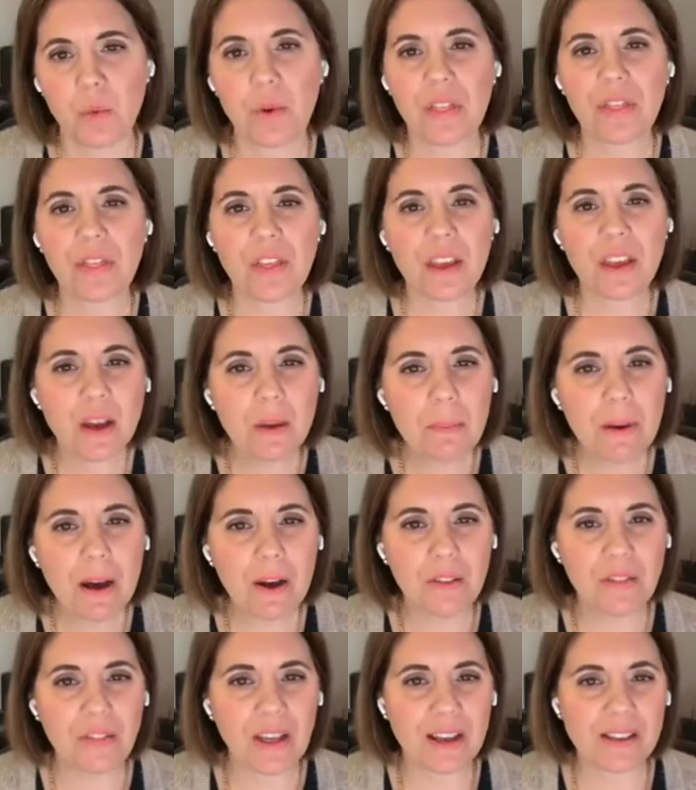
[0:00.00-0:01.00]
we think
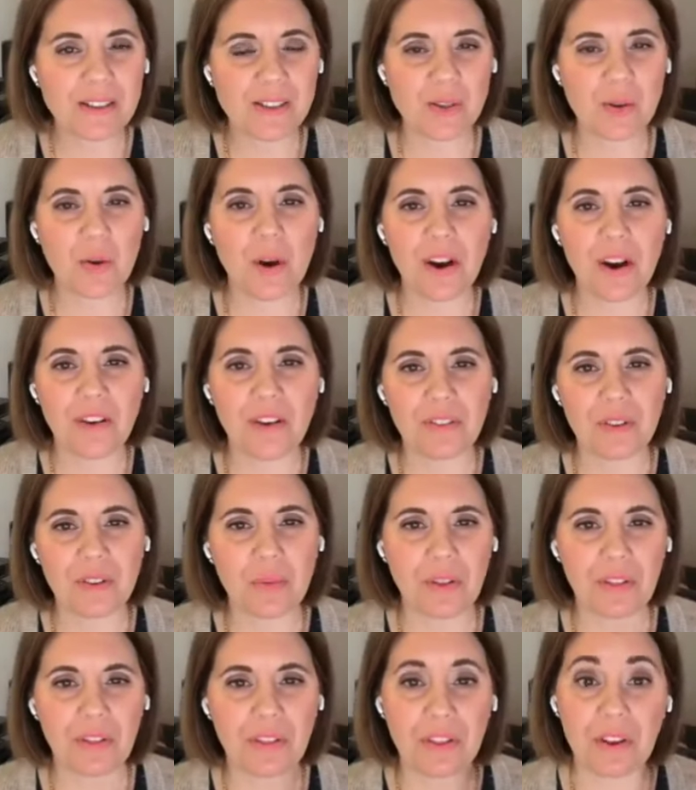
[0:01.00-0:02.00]
about that so often
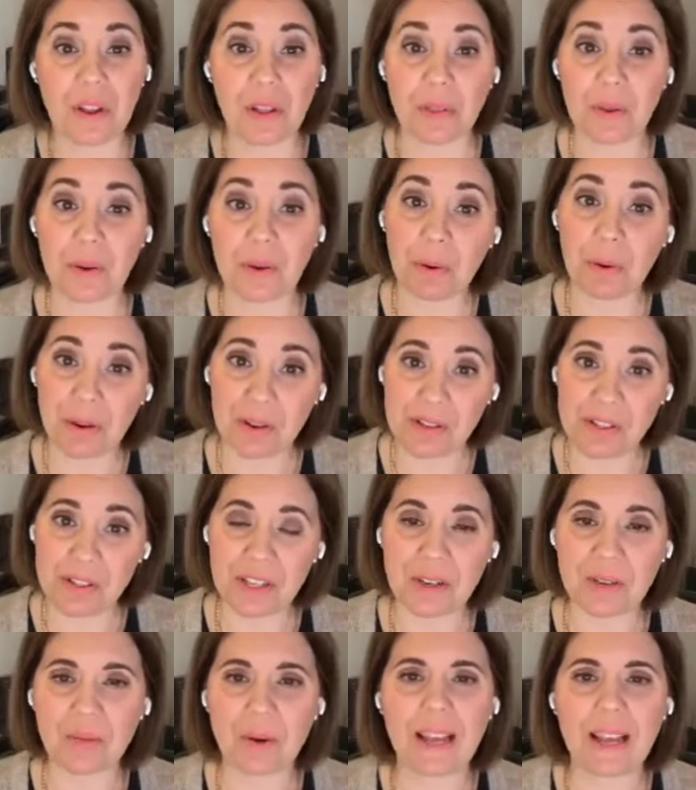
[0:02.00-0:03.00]
with another
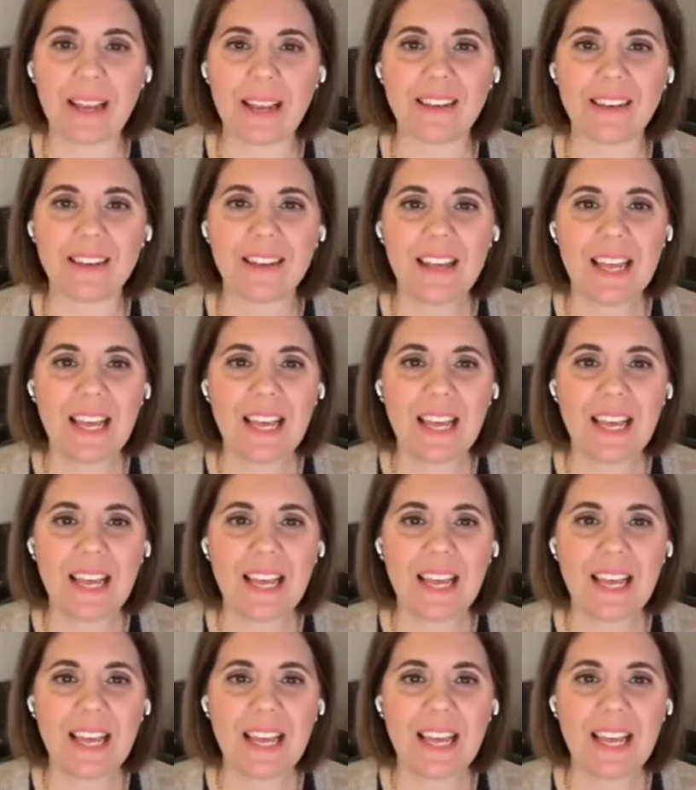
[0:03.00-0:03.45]
person, right?